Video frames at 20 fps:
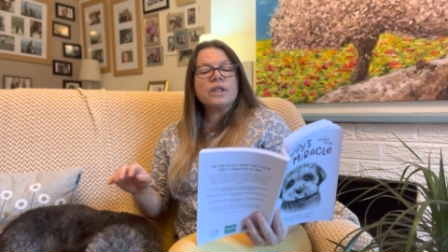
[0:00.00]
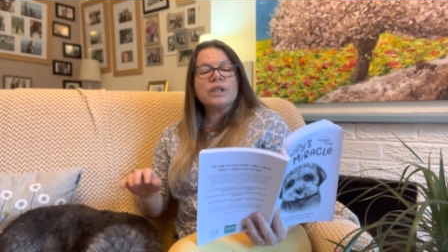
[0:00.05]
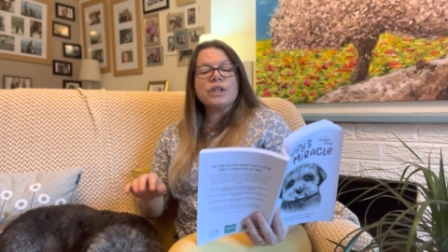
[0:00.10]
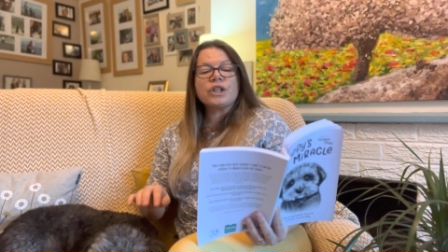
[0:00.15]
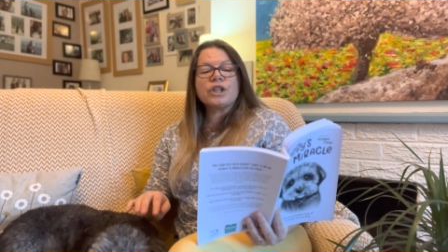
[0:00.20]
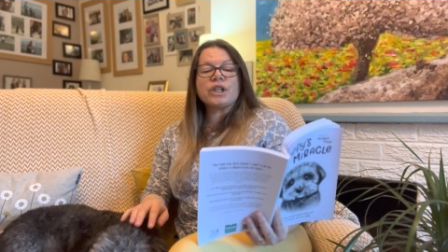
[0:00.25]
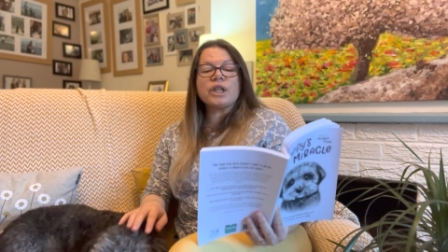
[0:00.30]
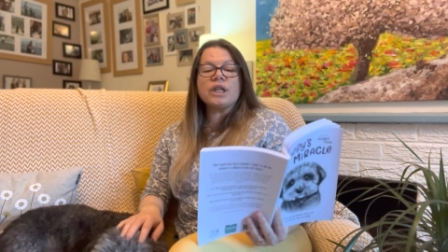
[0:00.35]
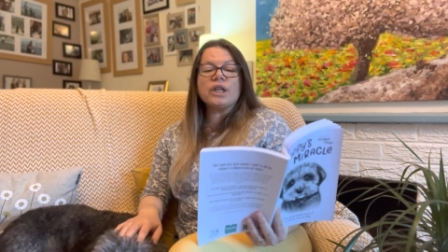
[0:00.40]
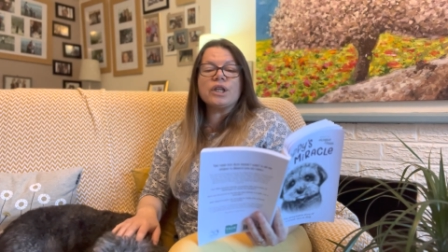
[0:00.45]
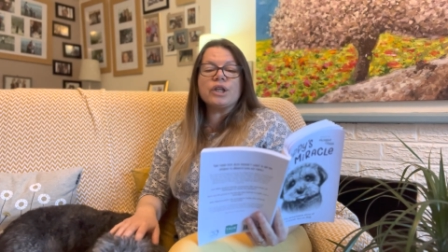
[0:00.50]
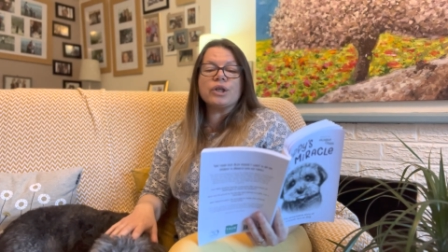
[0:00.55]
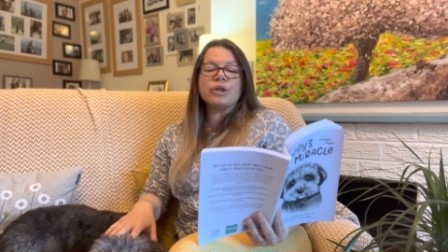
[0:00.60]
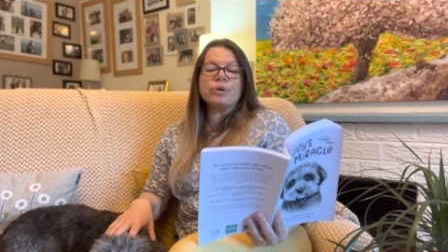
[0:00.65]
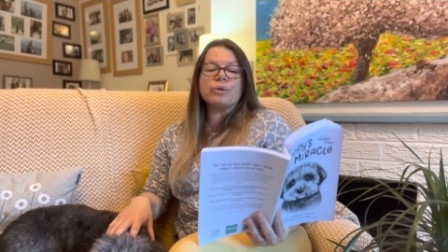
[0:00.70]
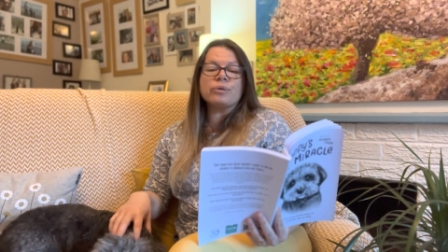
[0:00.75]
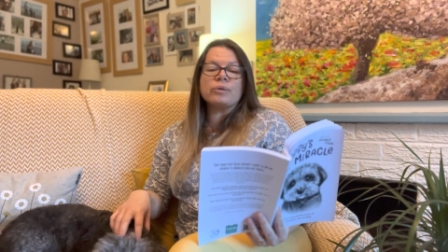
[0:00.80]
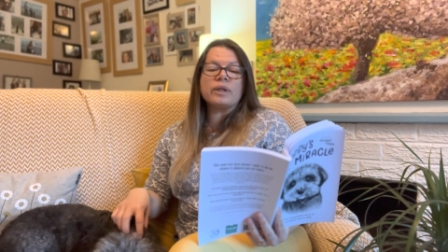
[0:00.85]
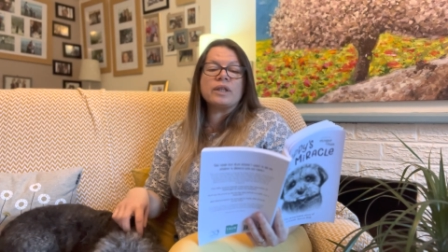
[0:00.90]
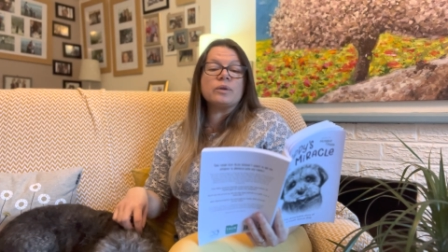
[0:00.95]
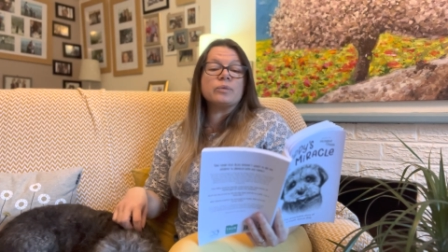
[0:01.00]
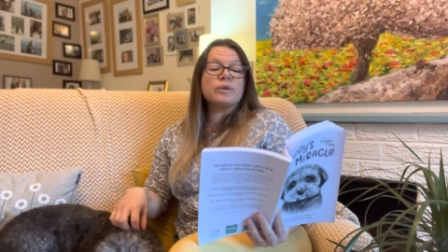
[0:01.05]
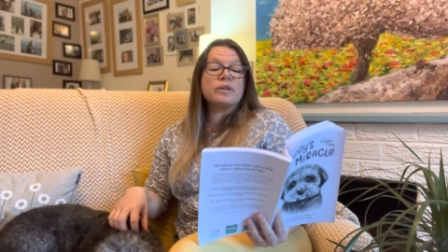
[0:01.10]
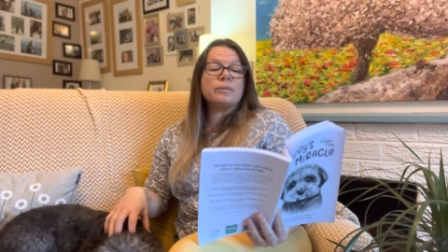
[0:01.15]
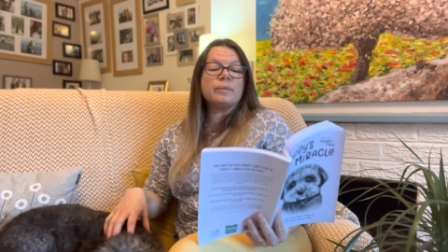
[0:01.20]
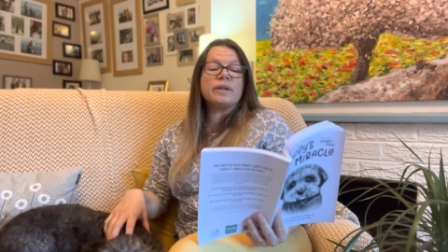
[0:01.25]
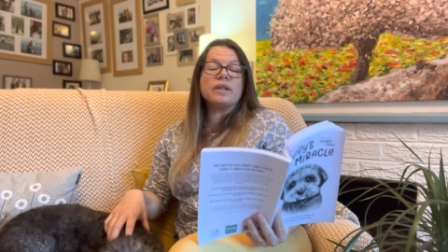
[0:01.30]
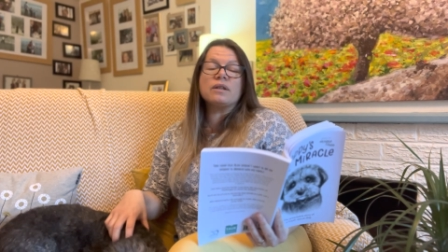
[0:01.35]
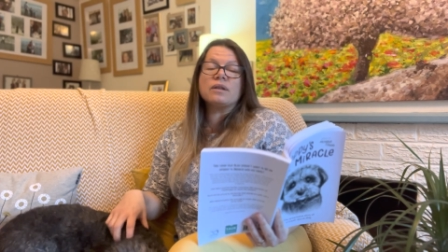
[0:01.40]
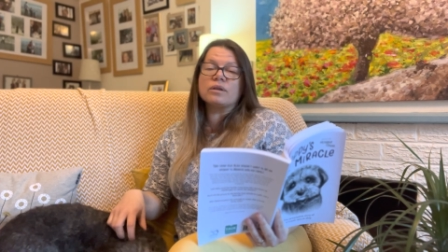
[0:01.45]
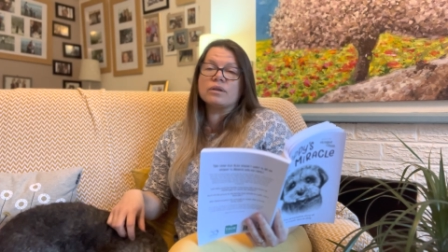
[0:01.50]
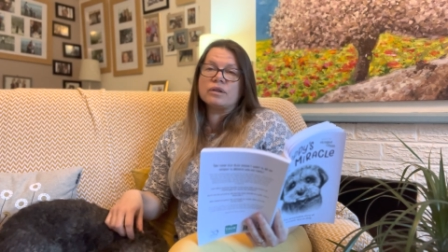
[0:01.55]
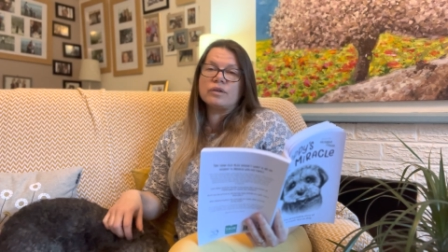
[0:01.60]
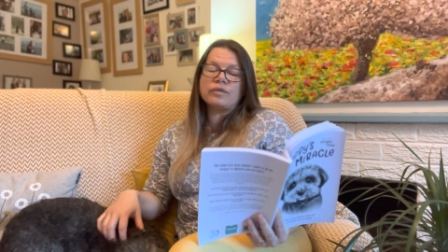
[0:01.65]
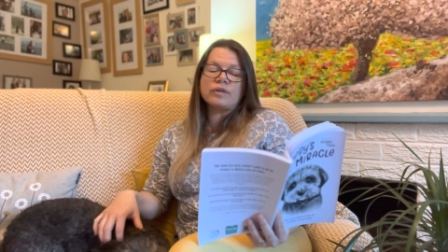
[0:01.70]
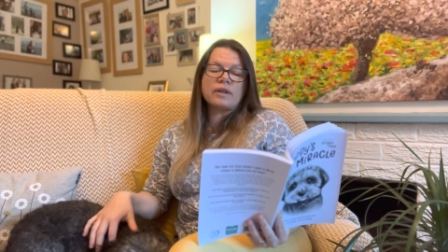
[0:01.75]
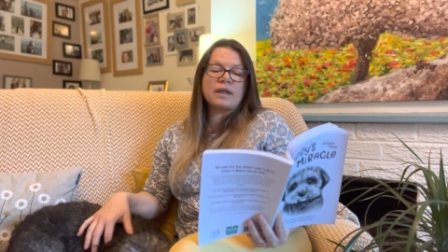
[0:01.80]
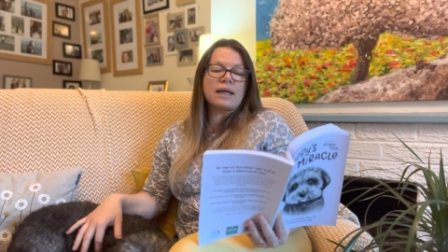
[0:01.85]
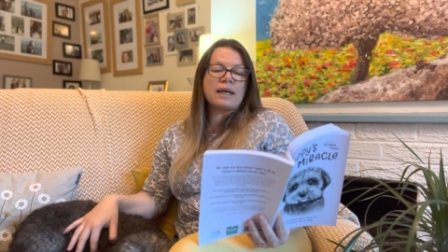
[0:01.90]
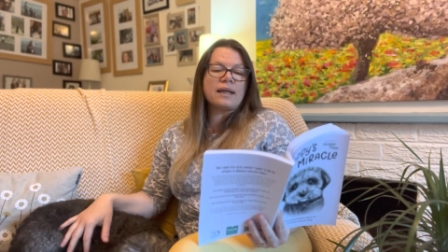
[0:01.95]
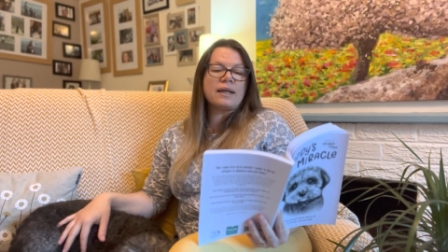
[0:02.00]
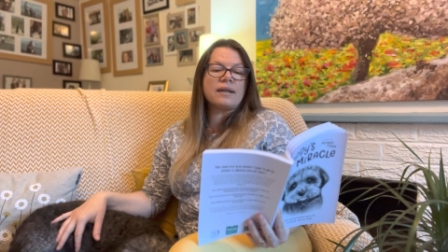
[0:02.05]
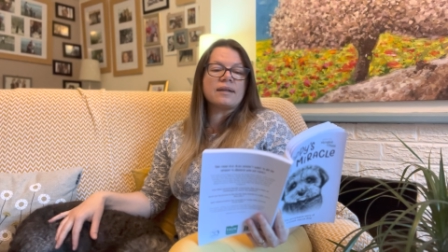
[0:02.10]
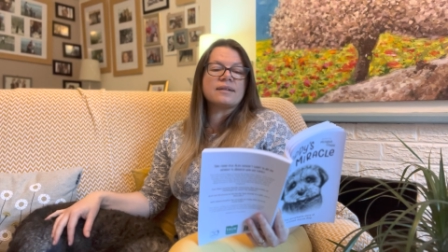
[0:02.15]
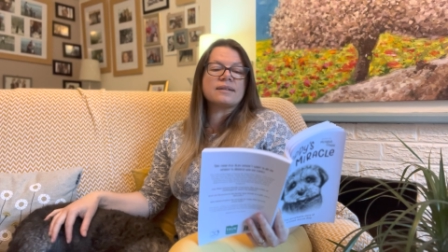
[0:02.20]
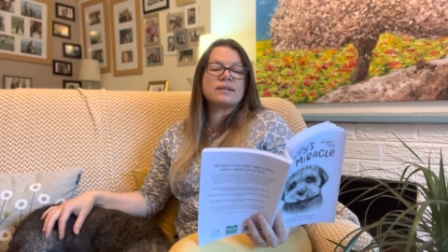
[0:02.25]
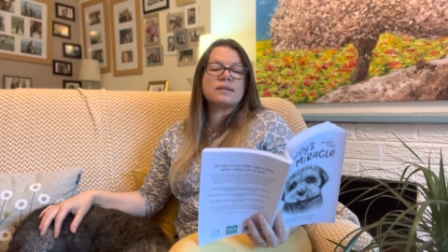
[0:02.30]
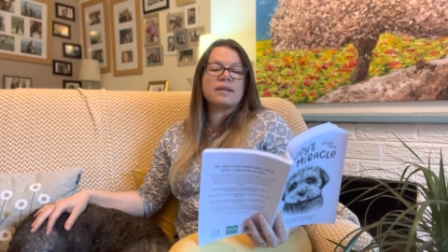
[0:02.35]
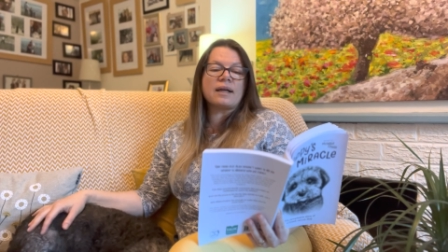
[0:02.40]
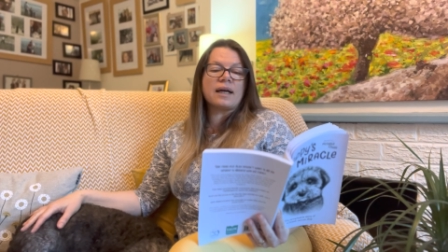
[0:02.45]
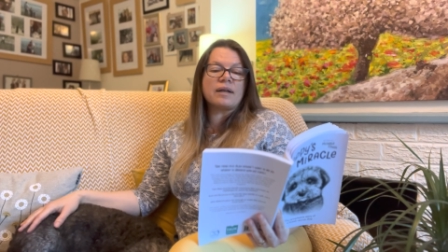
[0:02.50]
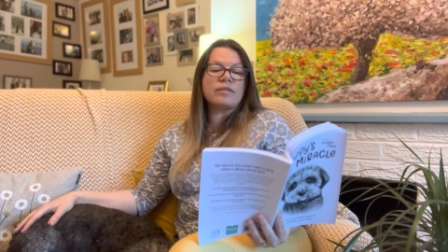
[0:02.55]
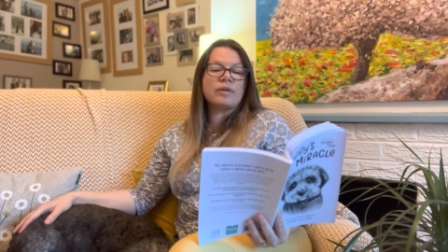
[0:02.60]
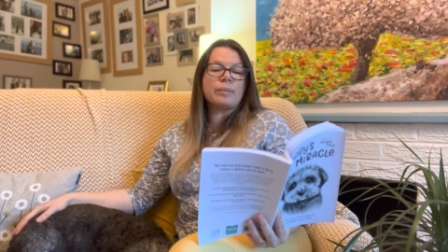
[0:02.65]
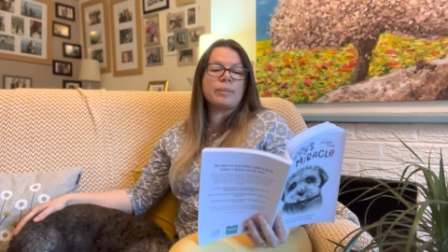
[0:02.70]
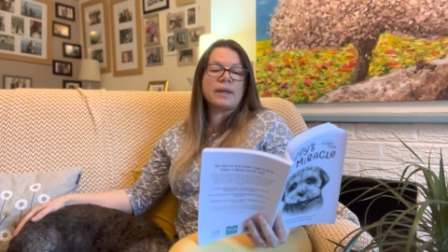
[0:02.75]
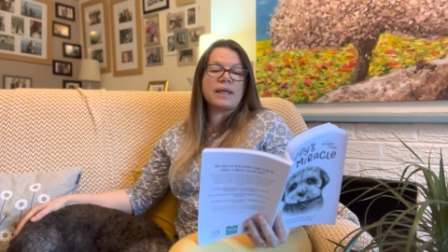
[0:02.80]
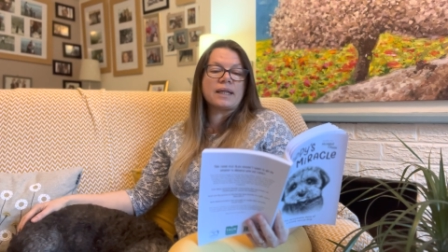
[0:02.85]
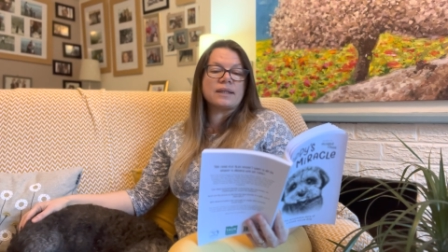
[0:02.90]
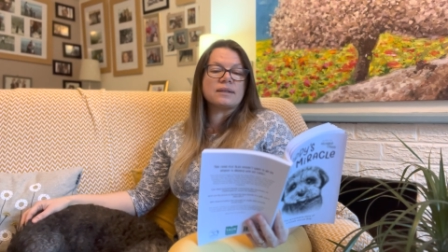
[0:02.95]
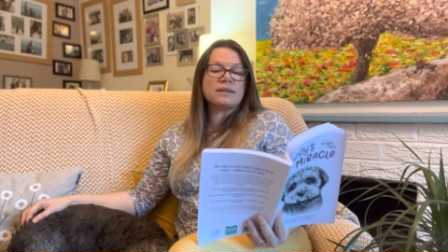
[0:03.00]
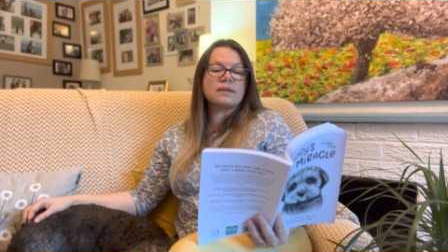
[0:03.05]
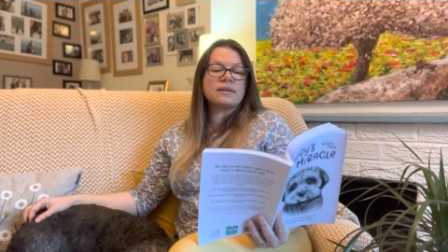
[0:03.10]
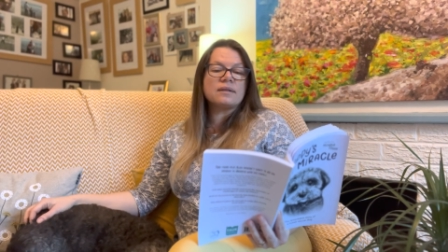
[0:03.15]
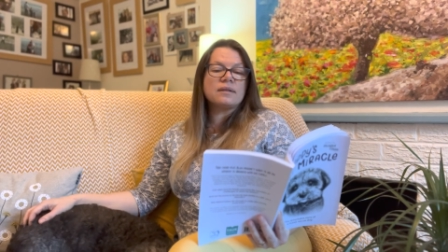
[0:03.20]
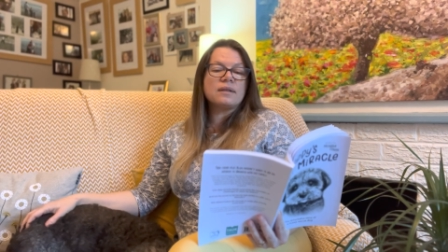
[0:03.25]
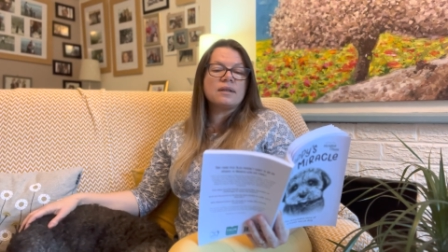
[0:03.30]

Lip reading: she knew it would be good for Alex to have a pet.